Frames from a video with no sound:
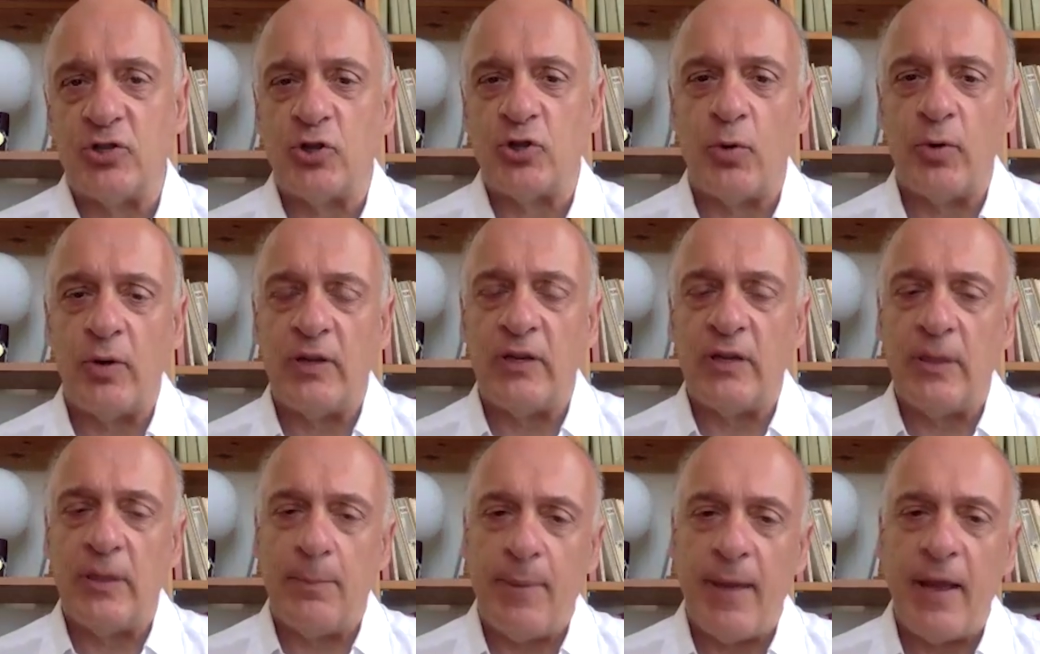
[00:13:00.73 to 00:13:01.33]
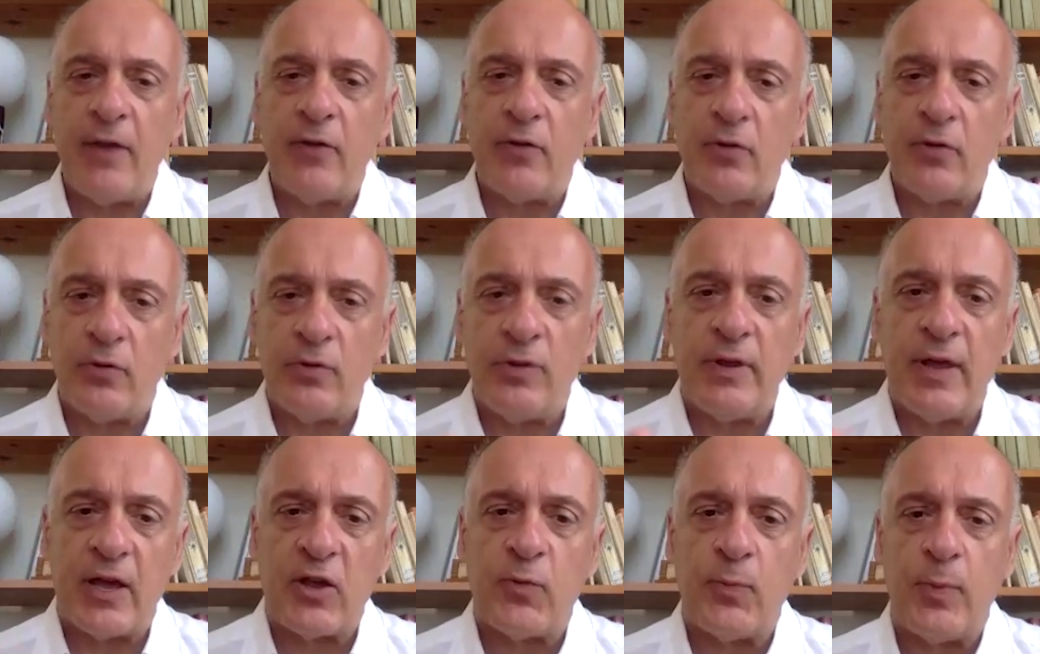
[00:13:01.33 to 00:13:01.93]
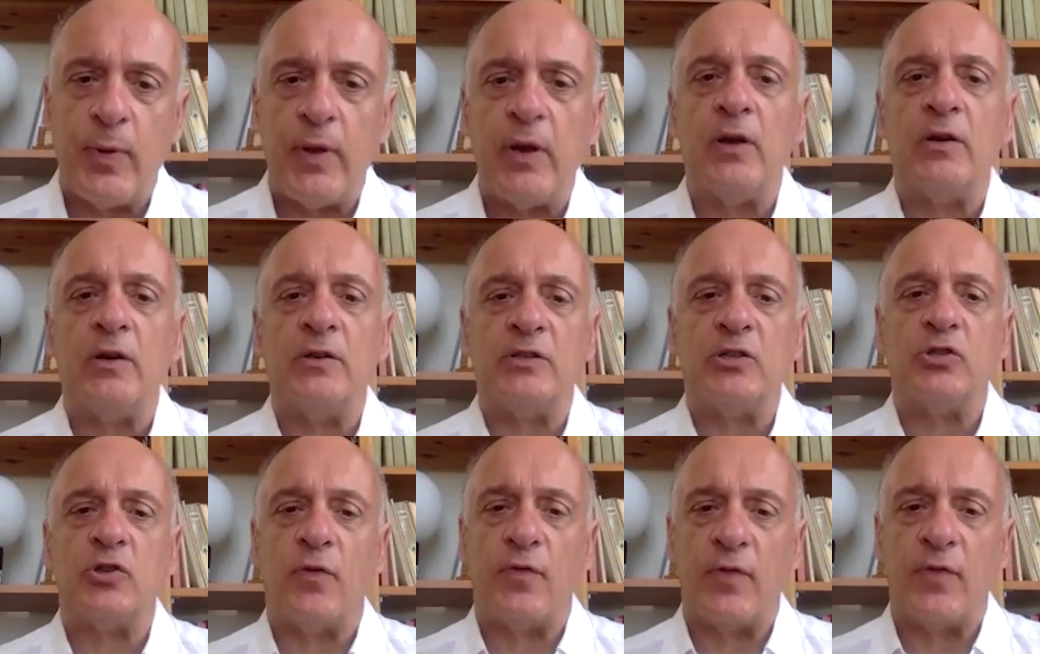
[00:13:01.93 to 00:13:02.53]
So it depends on the
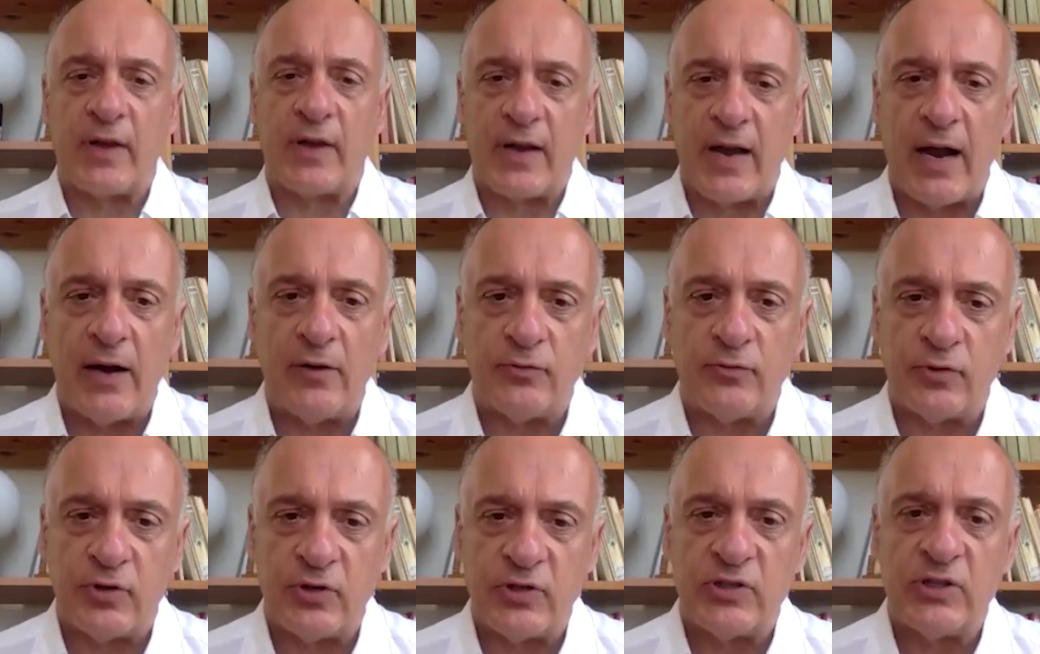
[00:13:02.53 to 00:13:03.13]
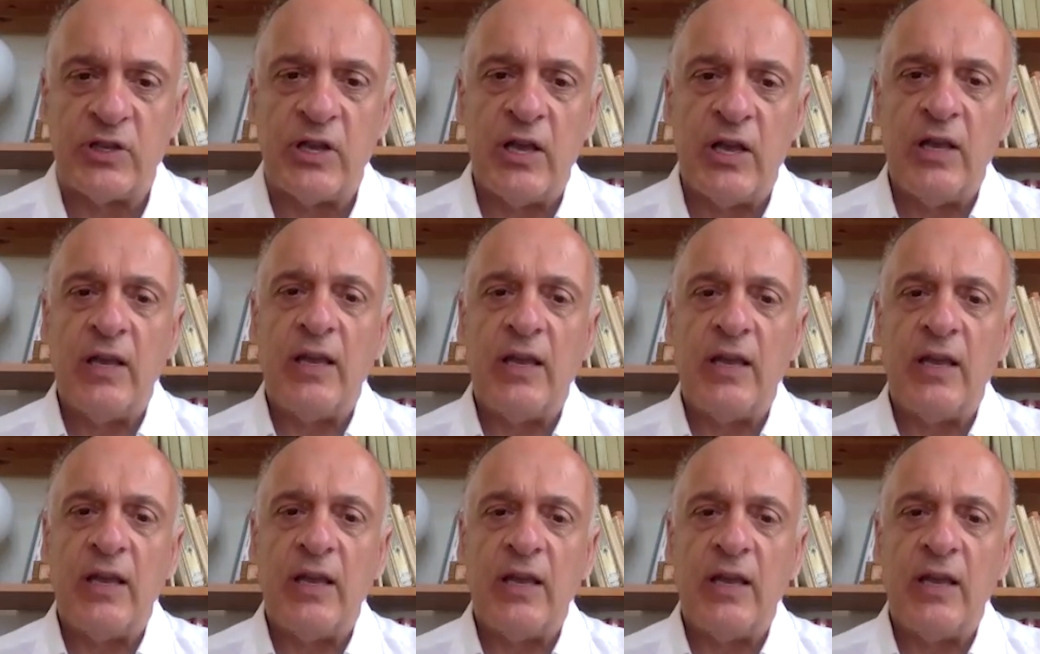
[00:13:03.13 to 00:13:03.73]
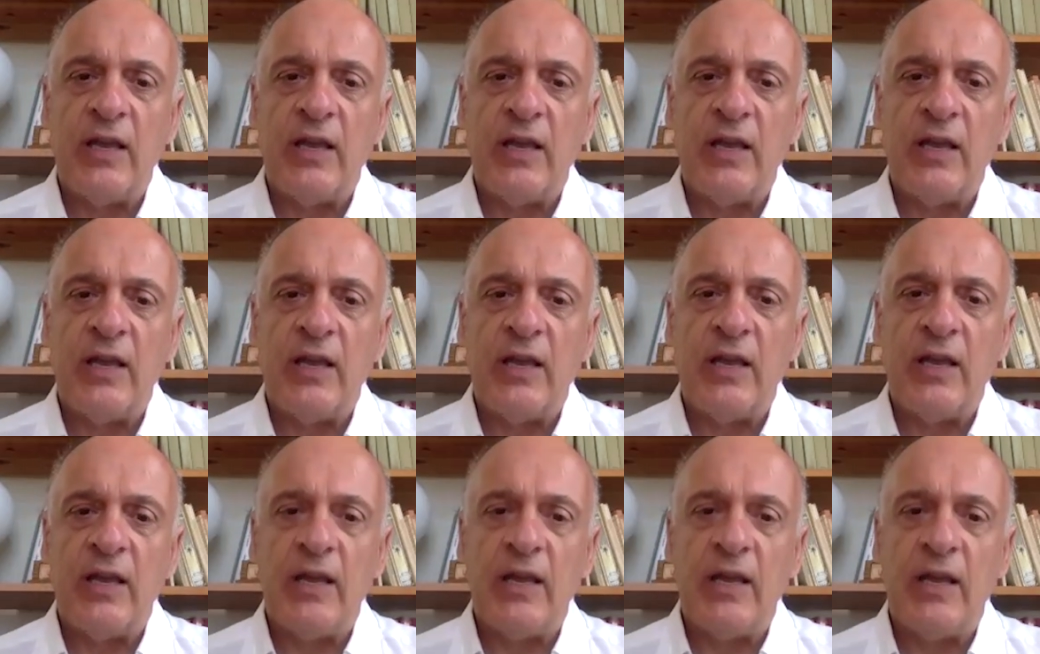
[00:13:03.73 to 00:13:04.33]
experiences of the countries in
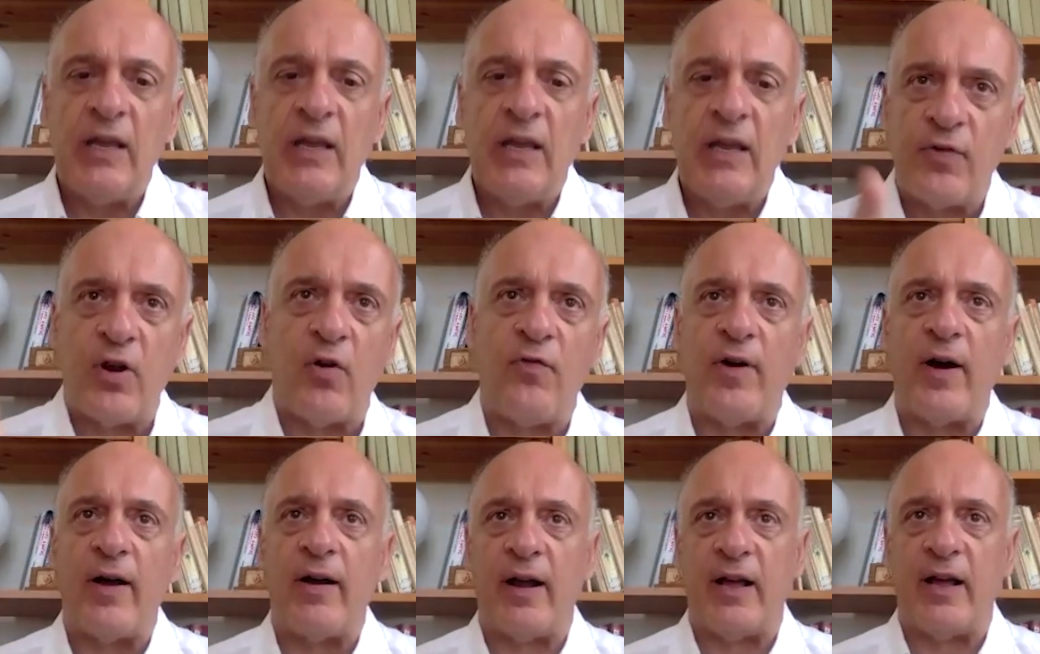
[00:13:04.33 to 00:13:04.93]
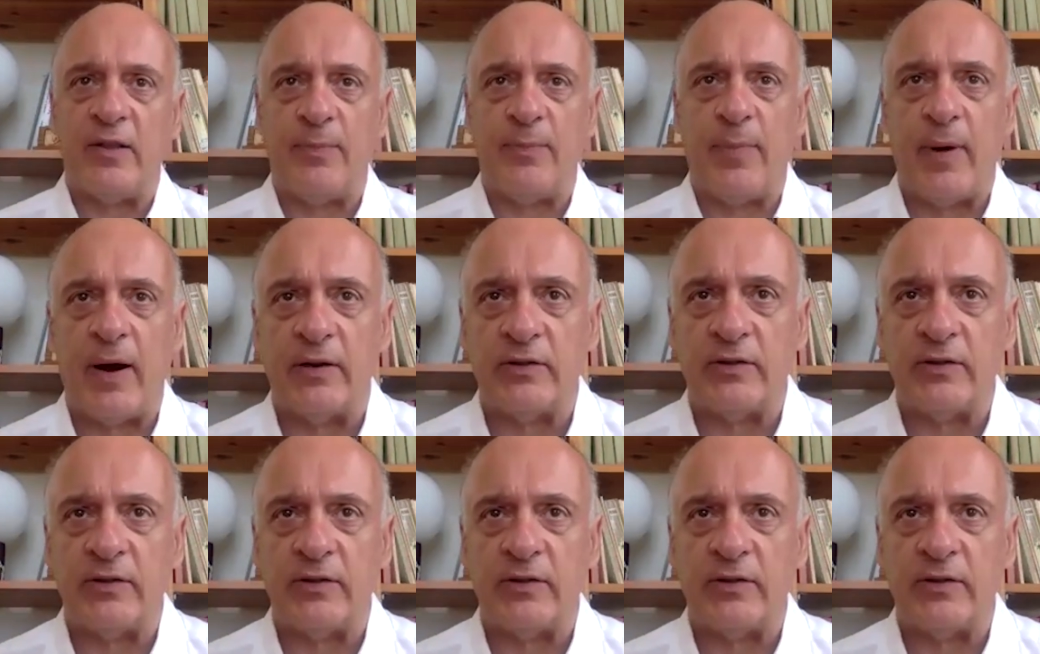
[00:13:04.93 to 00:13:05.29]
how far-right